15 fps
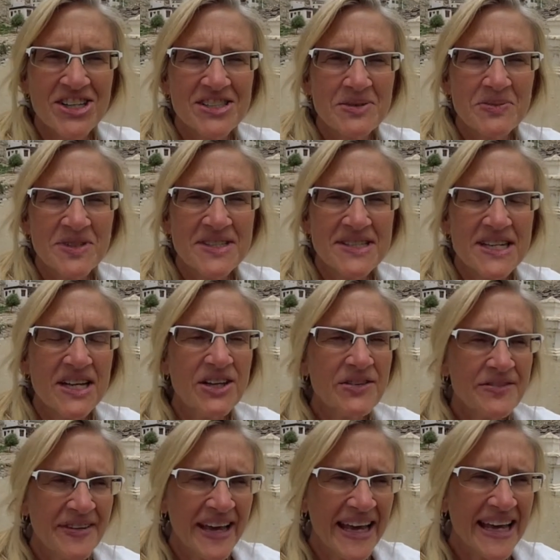all to
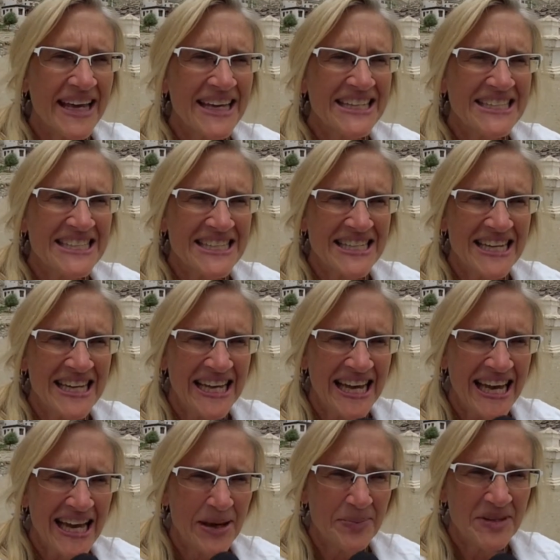myself, and
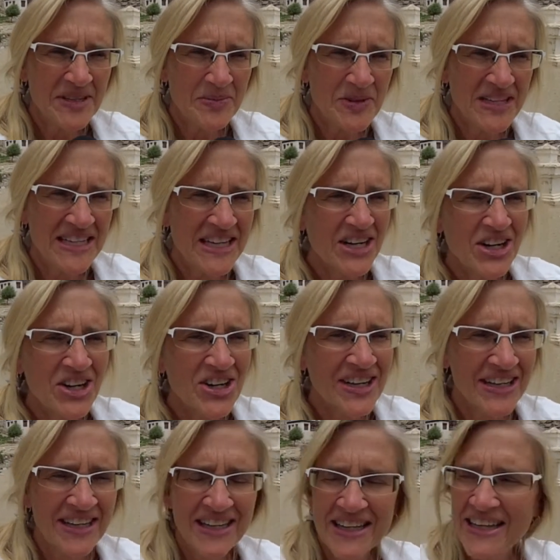happy to be here.
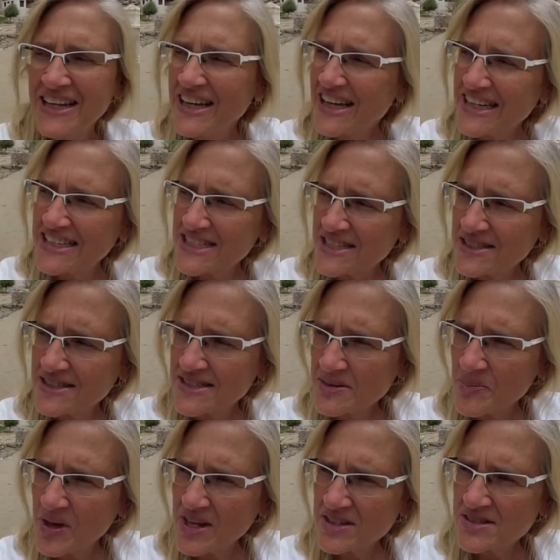Tikse
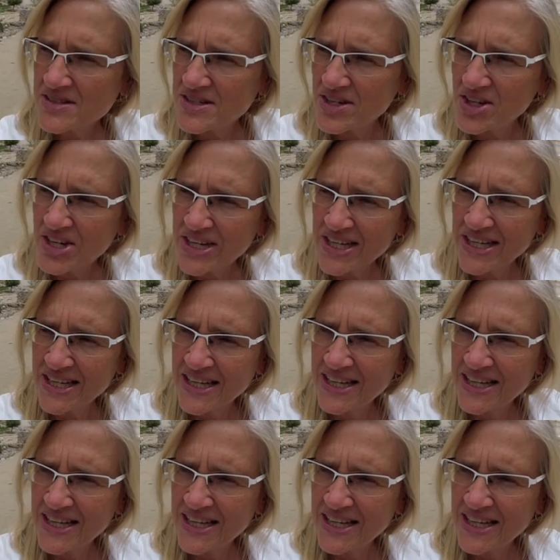Monastery.